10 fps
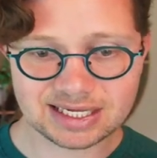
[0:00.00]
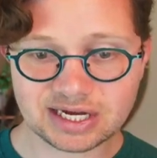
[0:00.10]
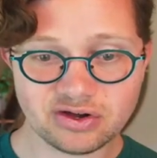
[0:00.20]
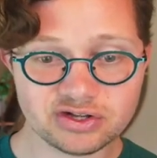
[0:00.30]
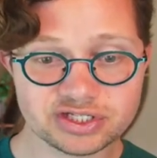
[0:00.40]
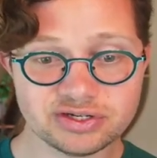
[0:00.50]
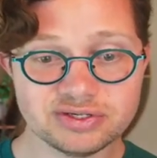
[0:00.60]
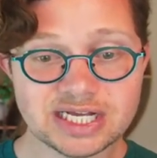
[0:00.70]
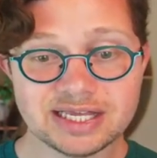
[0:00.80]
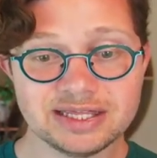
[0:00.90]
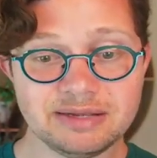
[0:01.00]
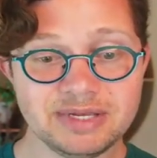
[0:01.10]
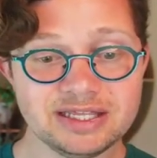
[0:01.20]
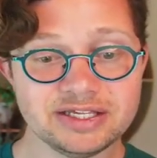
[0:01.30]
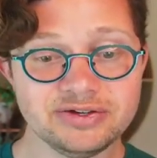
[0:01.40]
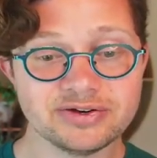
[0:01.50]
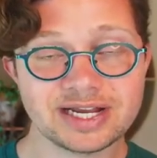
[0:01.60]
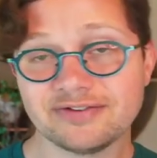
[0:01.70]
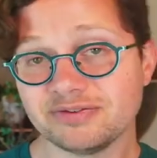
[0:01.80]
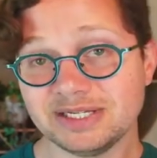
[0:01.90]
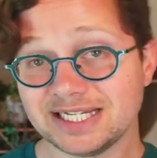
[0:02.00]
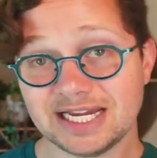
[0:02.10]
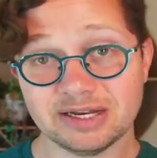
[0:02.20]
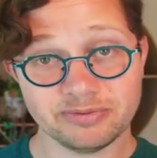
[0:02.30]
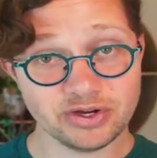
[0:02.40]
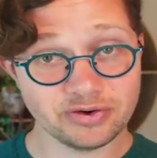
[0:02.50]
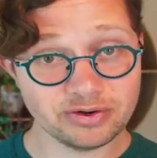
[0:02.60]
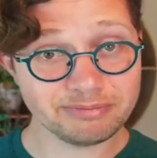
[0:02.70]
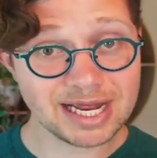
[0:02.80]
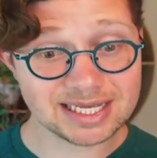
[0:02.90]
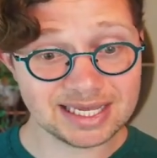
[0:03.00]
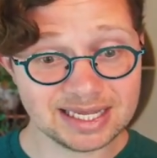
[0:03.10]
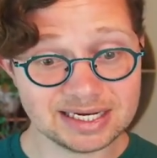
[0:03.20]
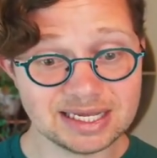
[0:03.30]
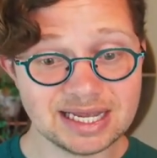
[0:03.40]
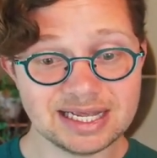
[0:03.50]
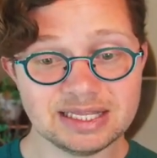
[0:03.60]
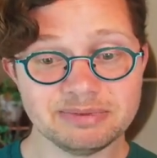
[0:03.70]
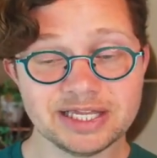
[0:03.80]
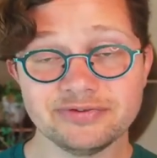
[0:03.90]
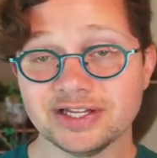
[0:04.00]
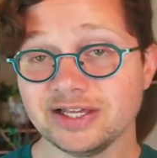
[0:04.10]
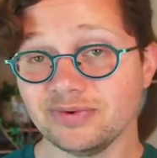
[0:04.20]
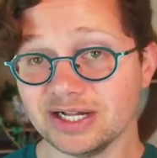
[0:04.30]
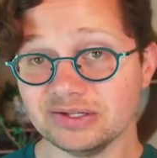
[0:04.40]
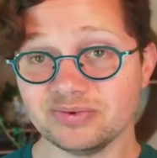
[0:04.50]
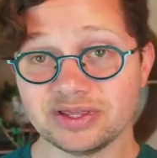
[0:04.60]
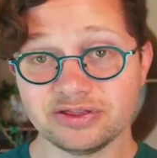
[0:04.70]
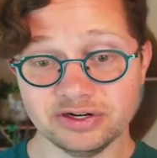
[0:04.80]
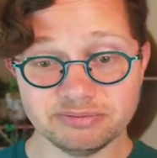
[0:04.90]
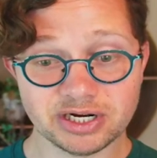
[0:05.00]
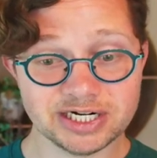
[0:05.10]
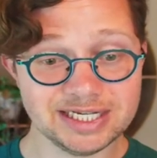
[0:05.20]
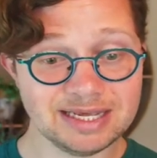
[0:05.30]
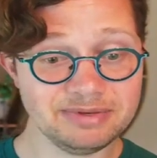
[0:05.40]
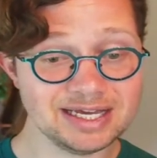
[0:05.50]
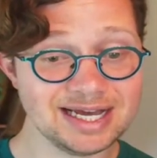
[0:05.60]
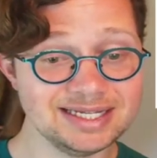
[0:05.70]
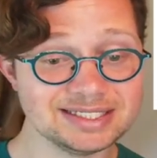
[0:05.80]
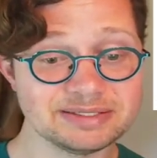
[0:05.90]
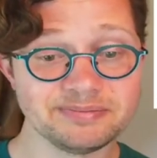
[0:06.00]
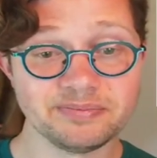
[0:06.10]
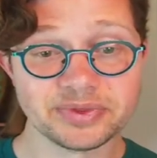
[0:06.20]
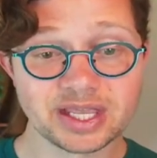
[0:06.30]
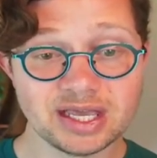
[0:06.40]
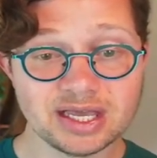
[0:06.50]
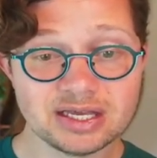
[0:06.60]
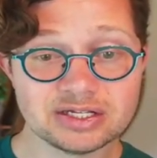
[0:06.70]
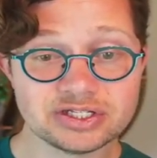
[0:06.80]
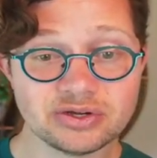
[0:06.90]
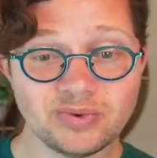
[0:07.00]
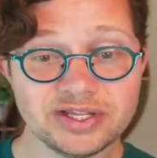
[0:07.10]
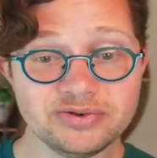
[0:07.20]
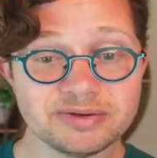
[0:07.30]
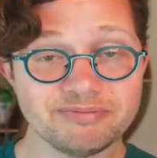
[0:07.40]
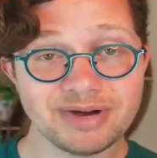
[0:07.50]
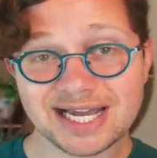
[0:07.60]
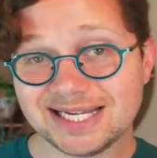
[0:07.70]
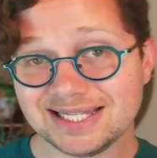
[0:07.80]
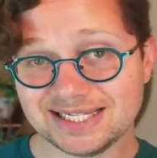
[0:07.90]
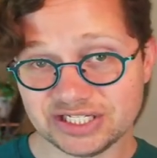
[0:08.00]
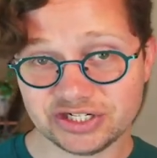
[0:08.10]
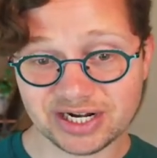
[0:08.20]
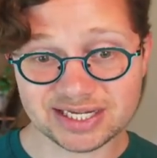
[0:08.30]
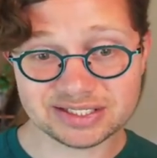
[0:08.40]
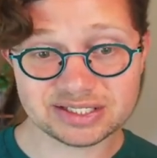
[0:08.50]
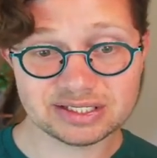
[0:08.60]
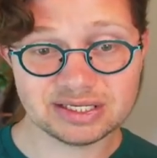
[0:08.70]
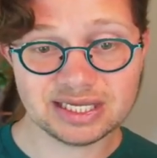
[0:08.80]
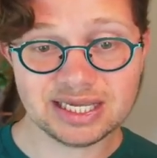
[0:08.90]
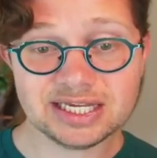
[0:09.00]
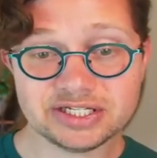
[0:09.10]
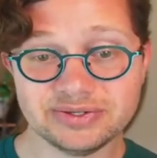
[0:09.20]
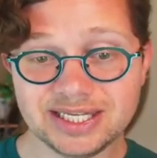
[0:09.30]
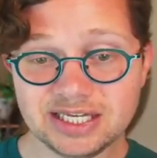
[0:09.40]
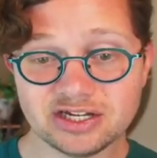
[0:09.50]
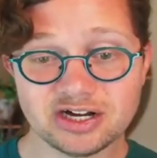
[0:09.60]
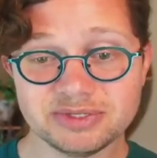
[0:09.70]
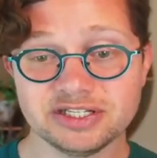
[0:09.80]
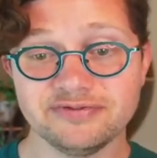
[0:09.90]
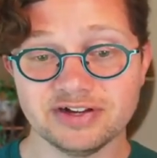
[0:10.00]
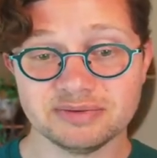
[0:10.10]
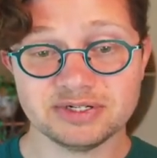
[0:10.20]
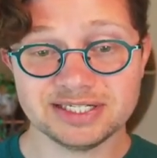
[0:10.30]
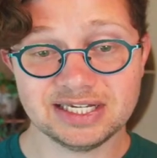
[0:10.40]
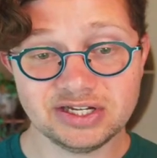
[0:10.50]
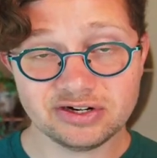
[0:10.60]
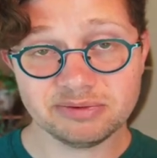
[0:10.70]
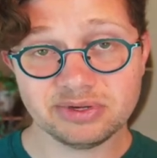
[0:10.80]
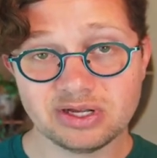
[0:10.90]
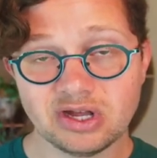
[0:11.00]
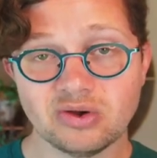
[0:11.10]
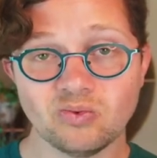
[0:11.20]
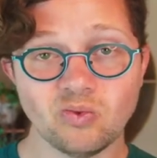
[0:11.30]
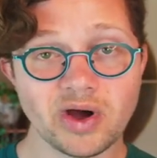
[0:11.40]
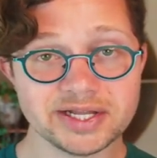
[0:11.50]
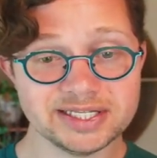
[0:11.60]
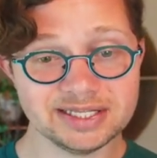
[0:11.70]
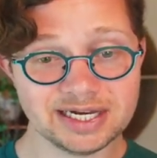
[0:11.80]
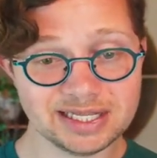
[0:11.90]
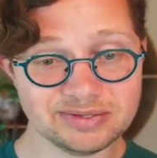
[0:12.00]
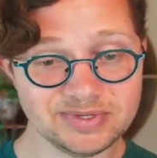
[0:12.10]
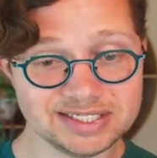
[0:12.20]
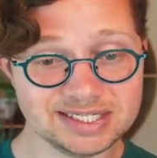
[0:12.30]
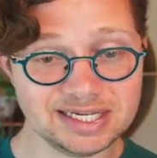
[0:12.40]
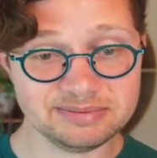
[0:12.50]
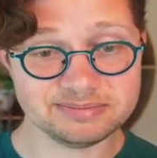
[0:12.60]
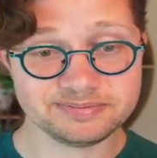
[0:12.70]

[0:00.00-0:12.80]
and also they mean that you don't have to maintain your own backend, and they play really well with third-party APIs. So when you combine these trends into e-commerce developers in Europe, what is it that we see?